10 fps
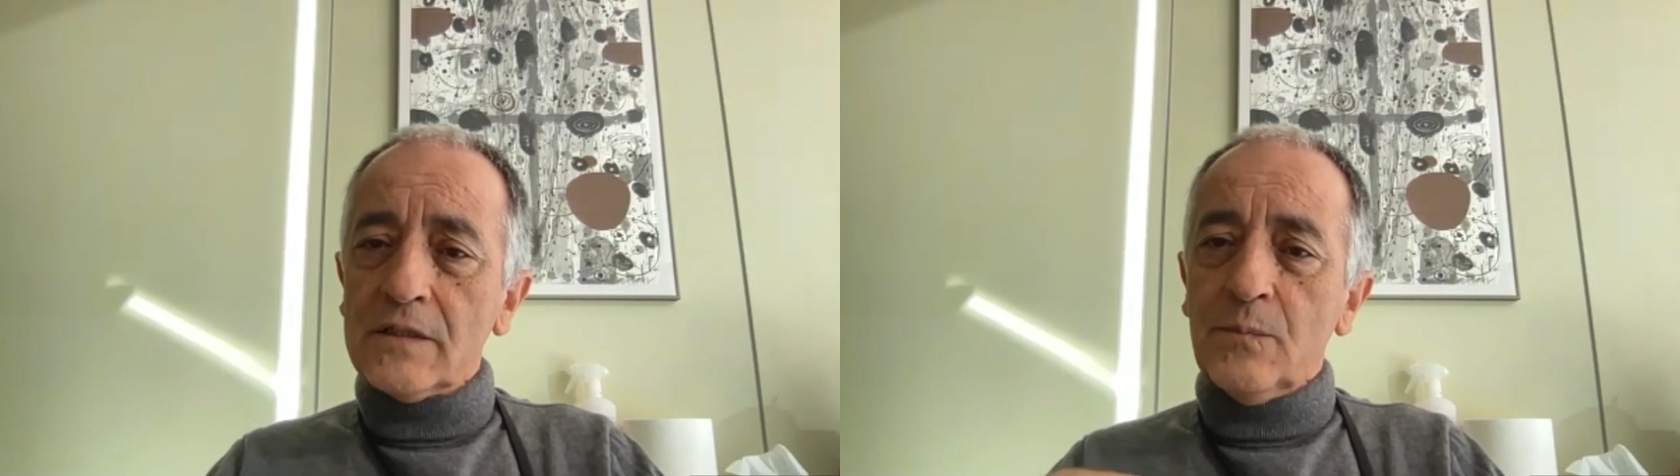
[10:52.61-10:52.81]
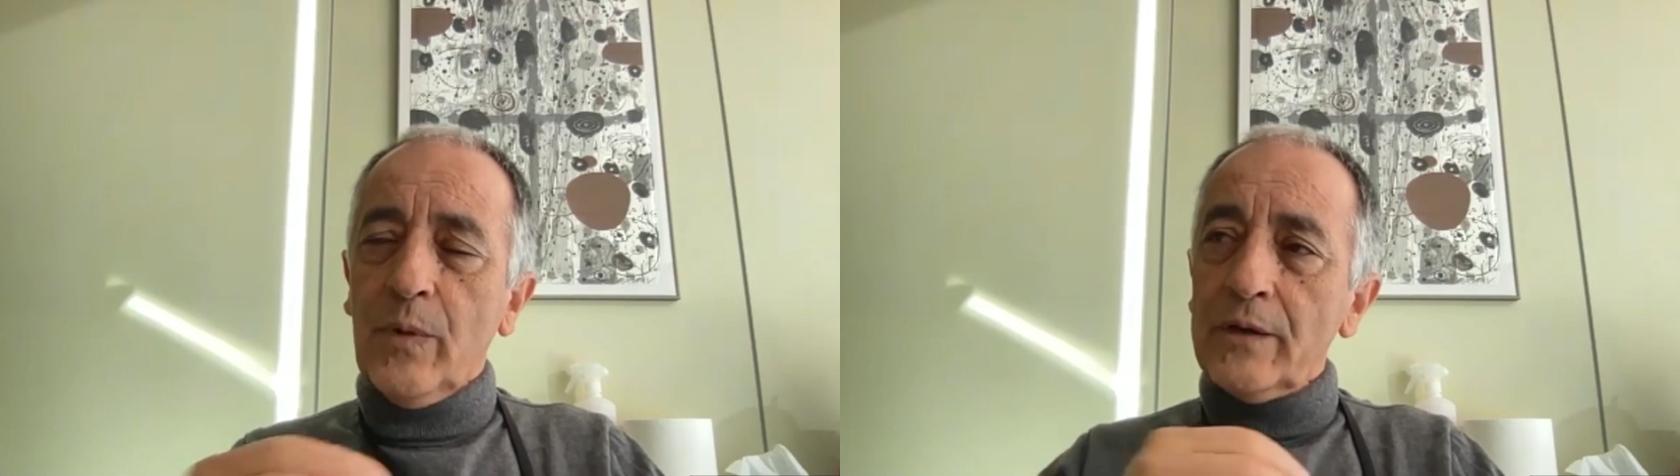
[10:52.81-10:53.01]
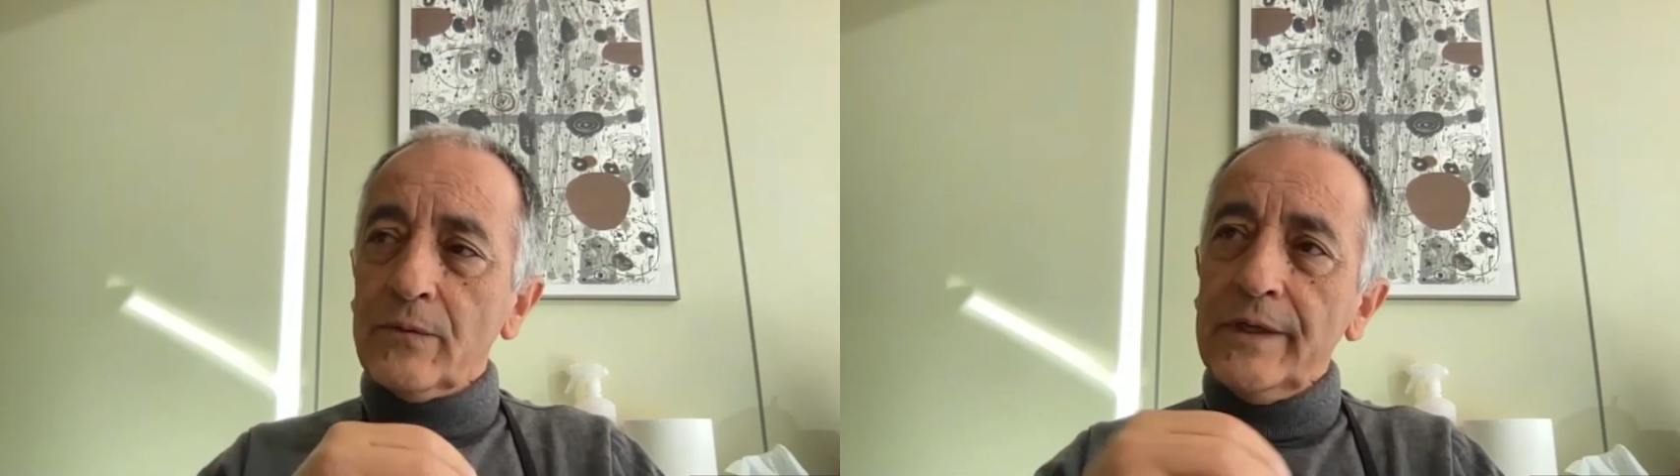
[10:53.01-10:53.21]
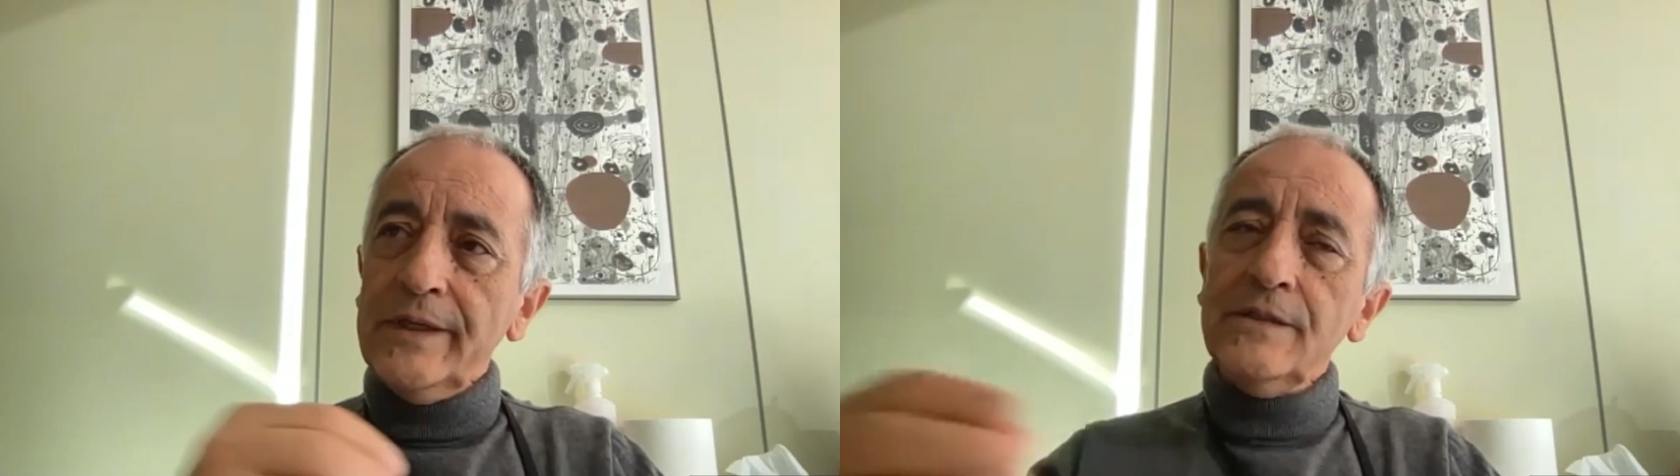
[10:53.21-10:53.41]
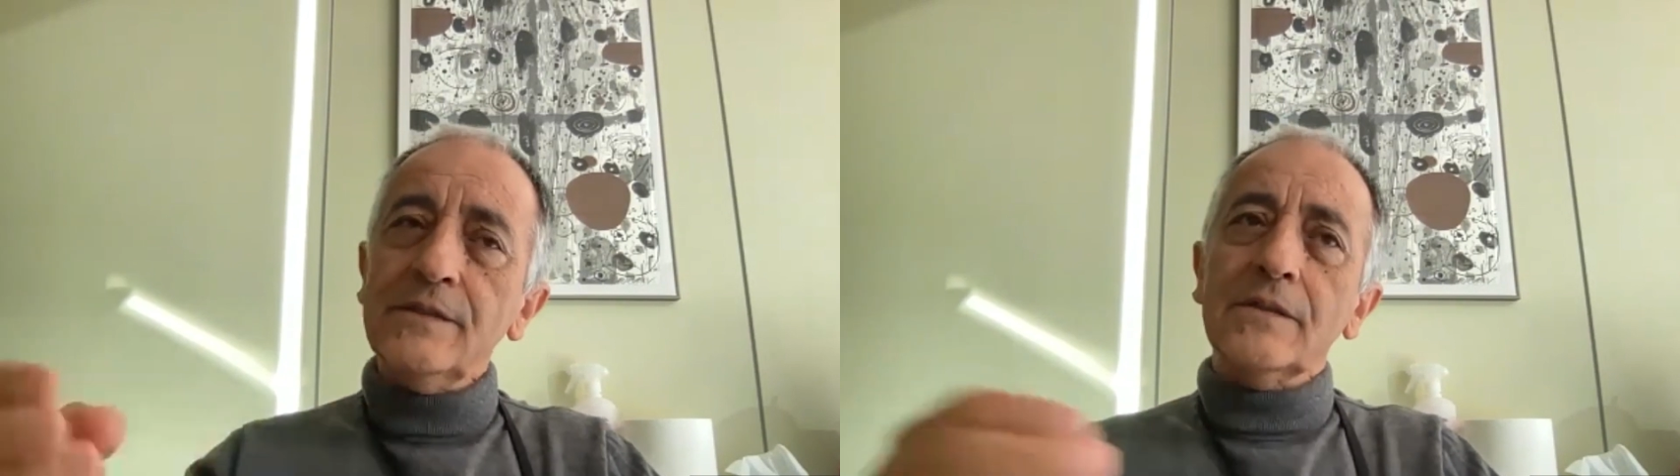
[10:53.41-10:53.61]
by
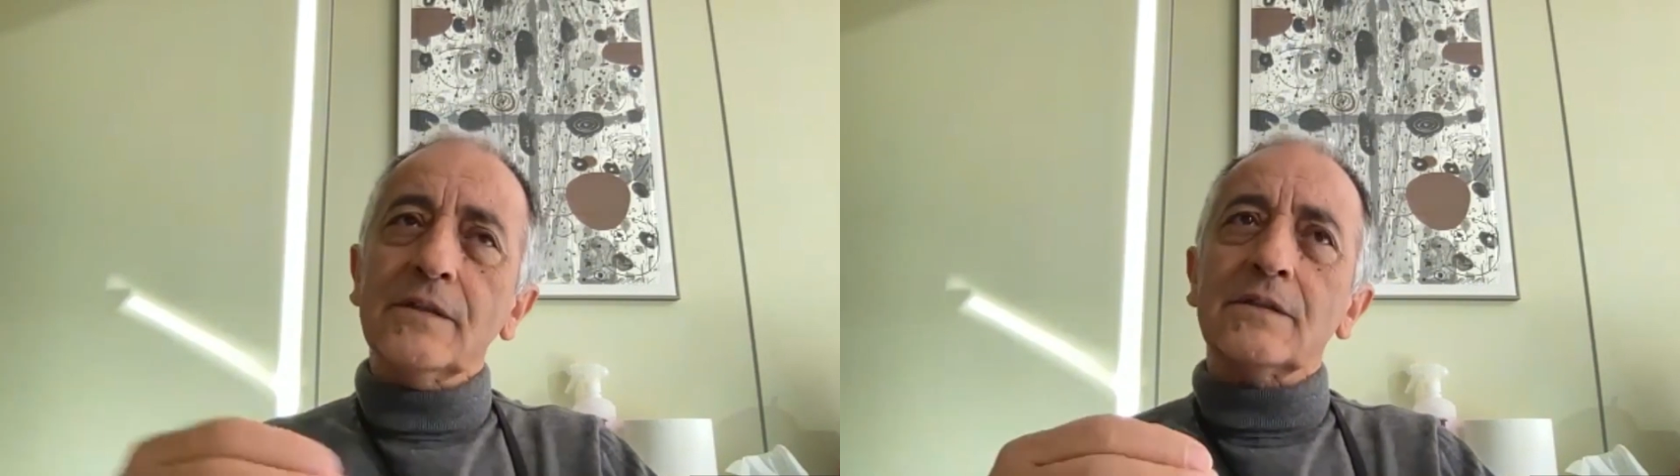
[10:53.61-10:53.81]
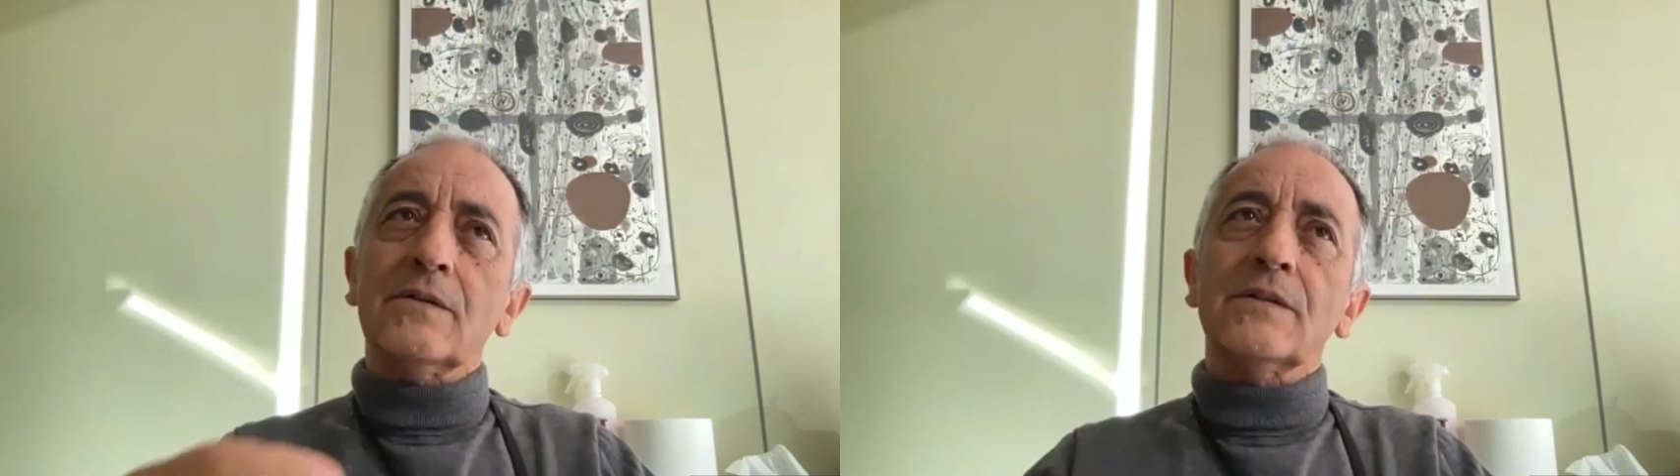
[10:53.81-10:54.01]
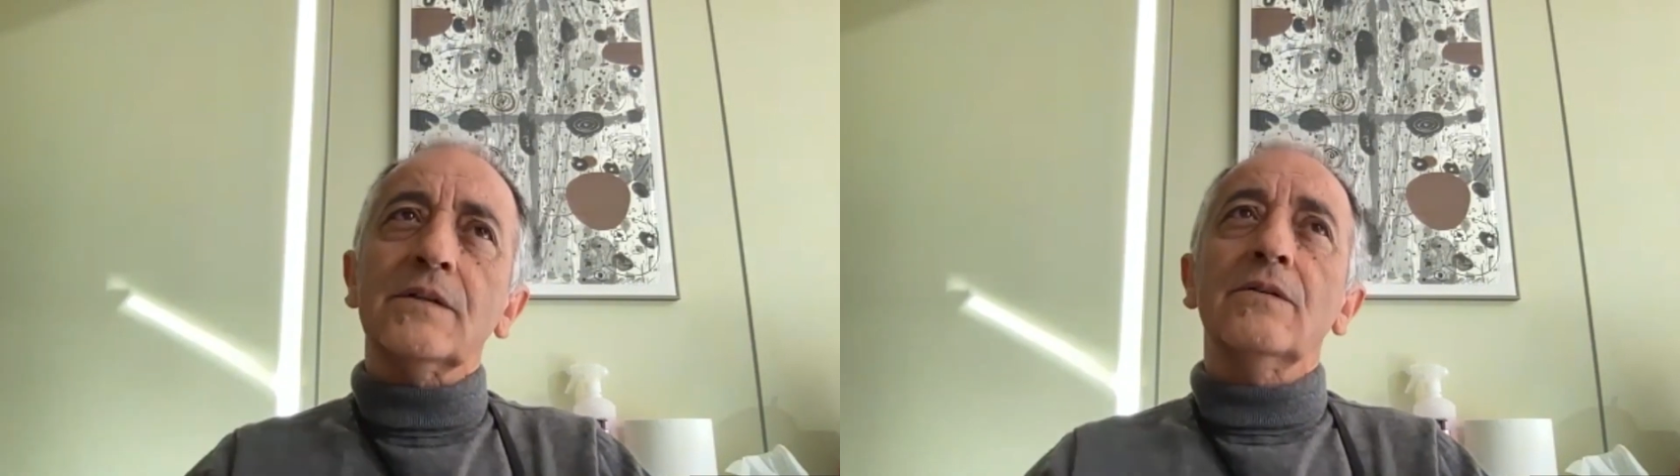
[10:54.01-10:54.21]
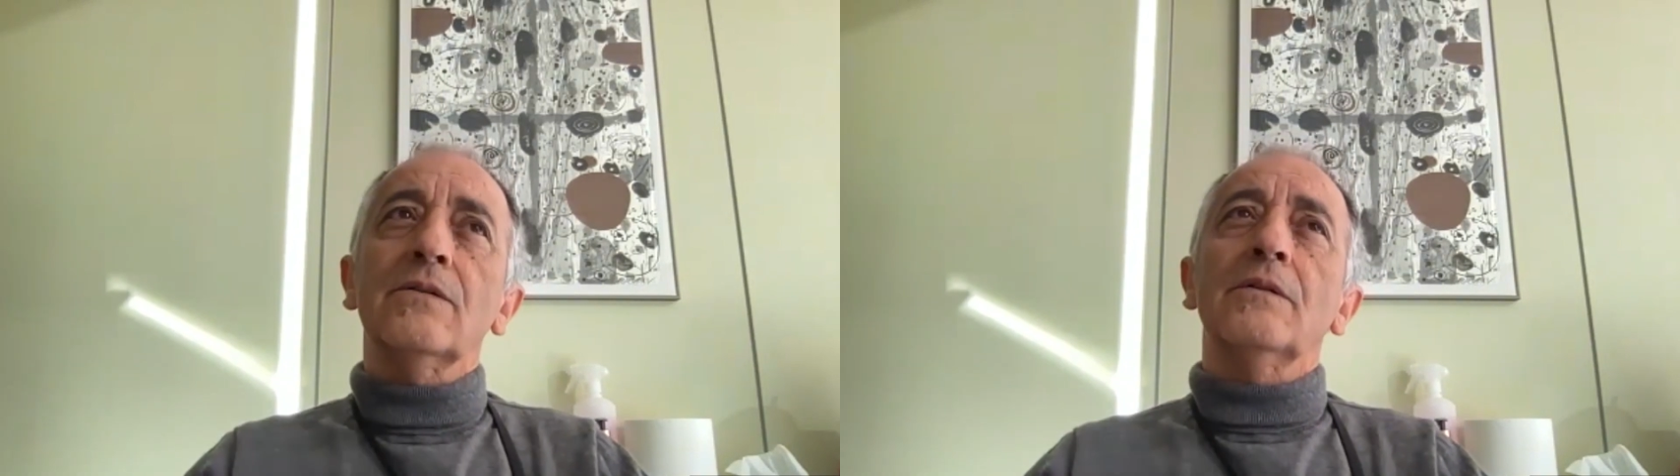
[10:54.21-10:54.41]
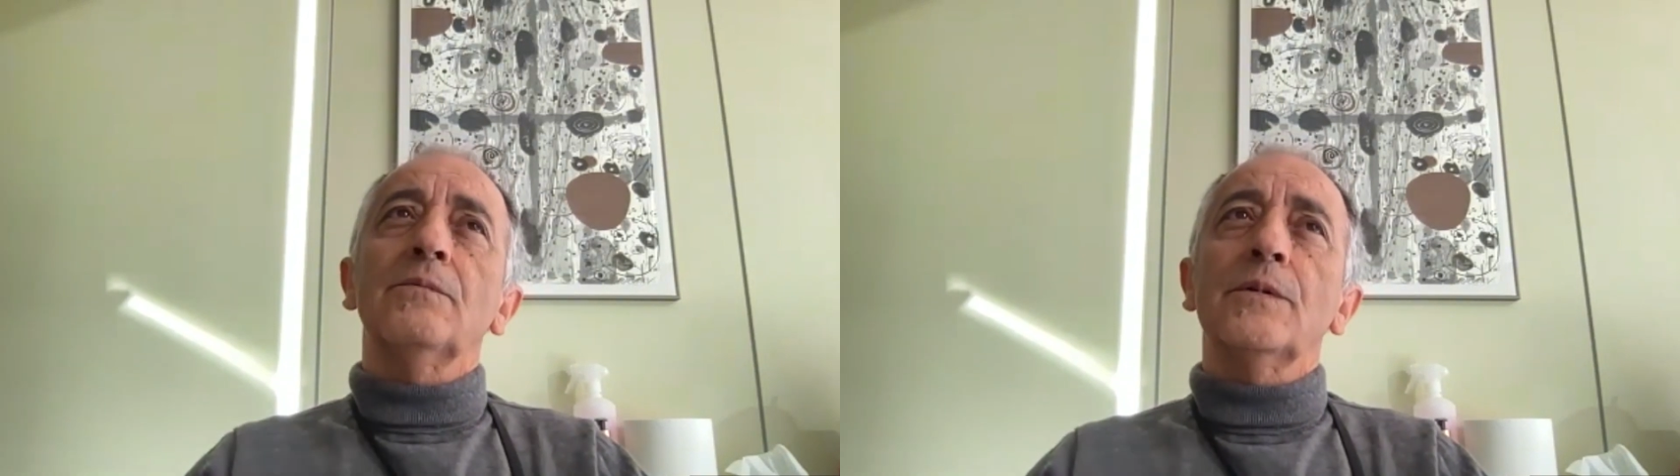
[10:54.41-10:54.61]
releasing
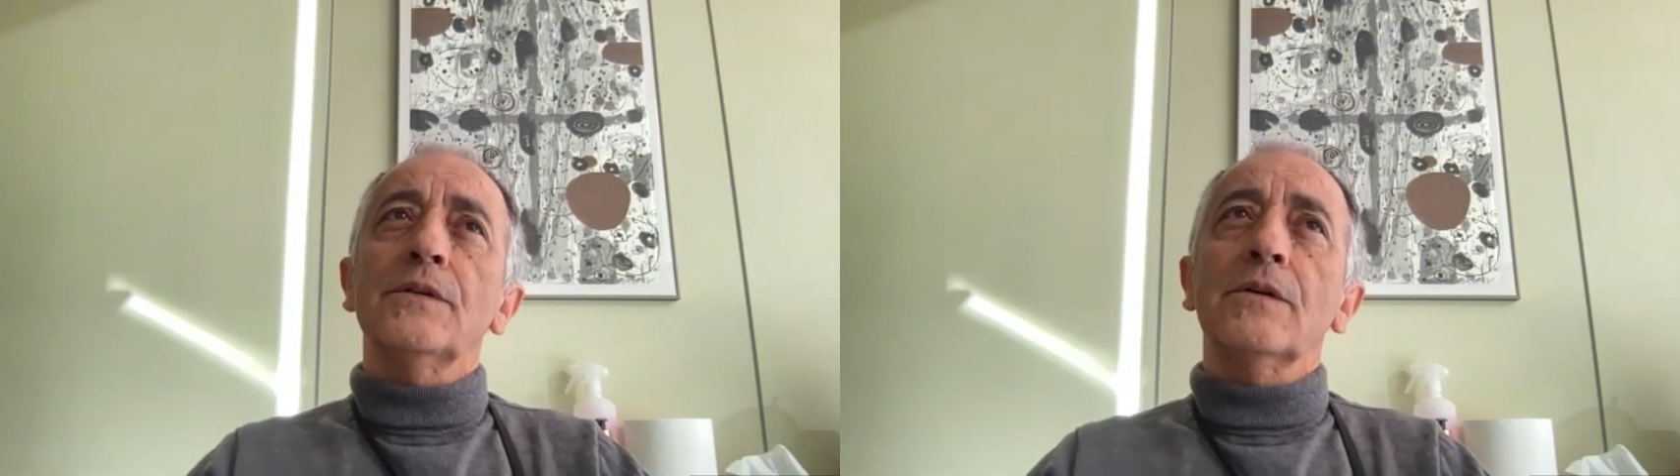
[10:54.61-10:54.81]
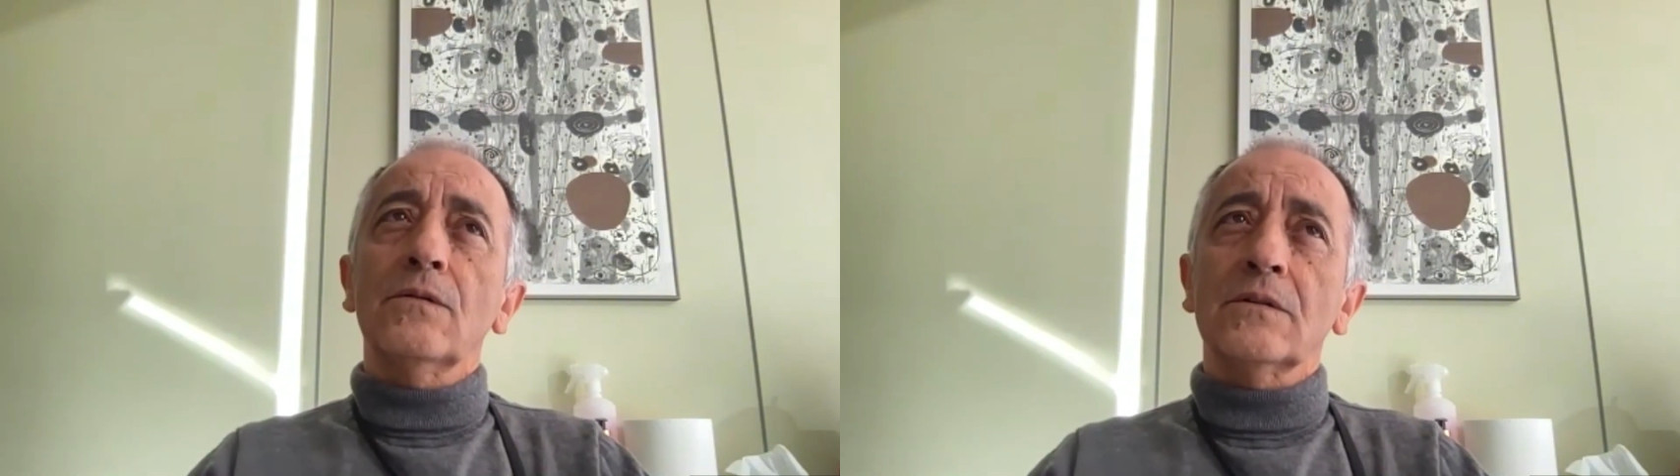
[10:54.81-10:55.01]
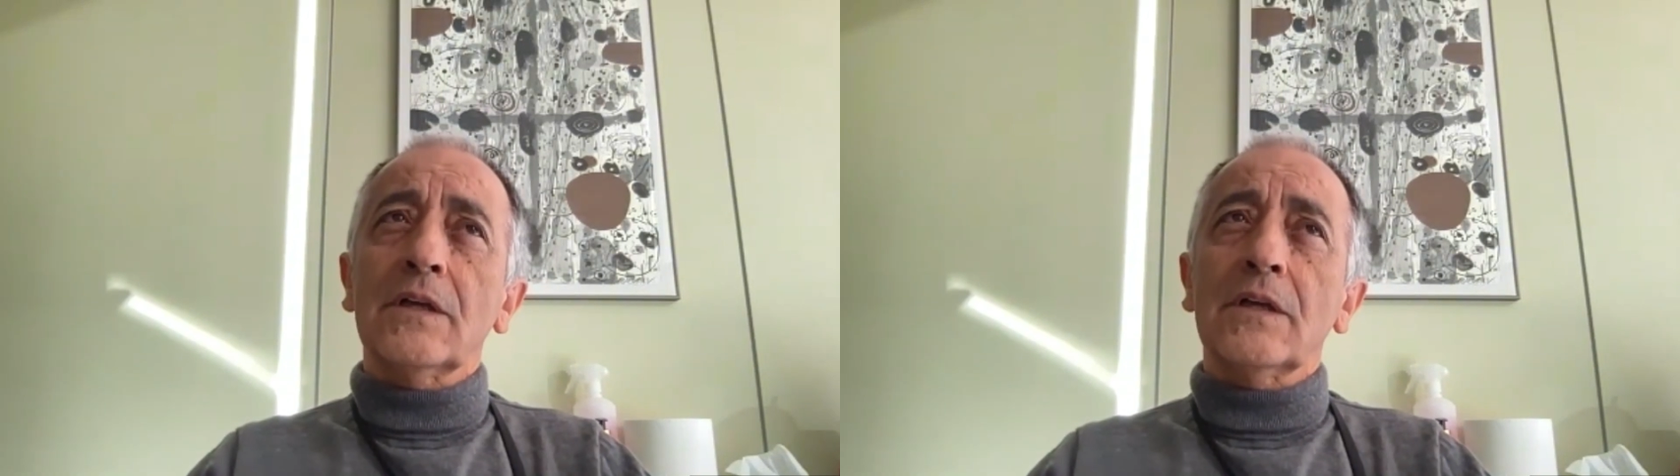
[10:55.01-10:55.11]
extracellular vesicles